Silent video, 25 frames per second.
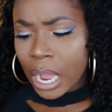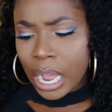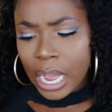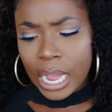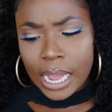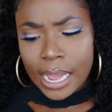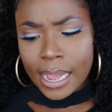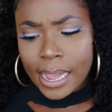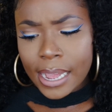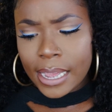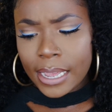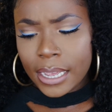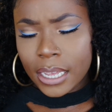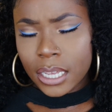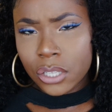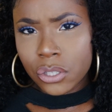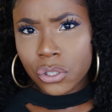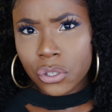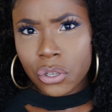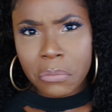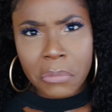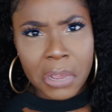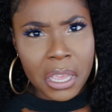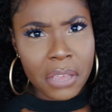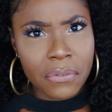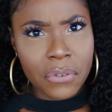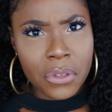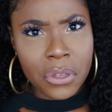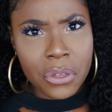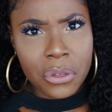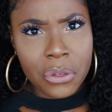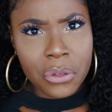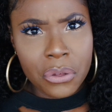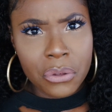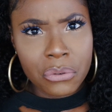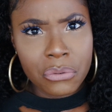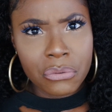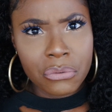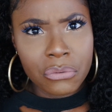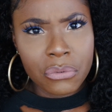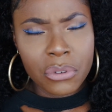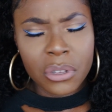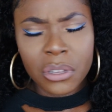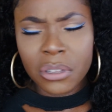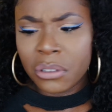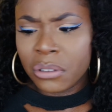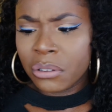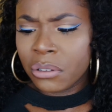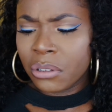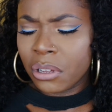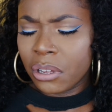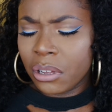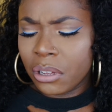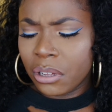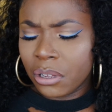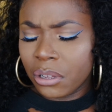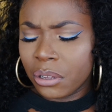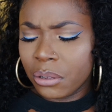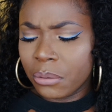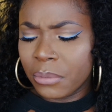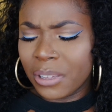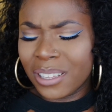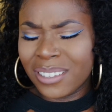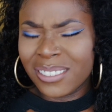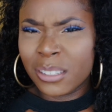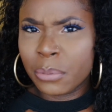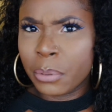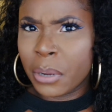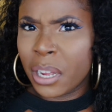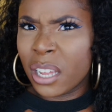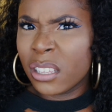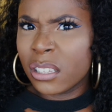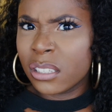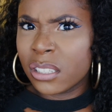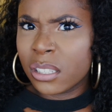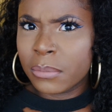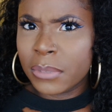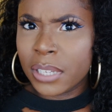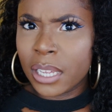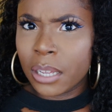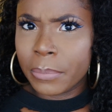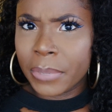why it's on my phone. It's probably some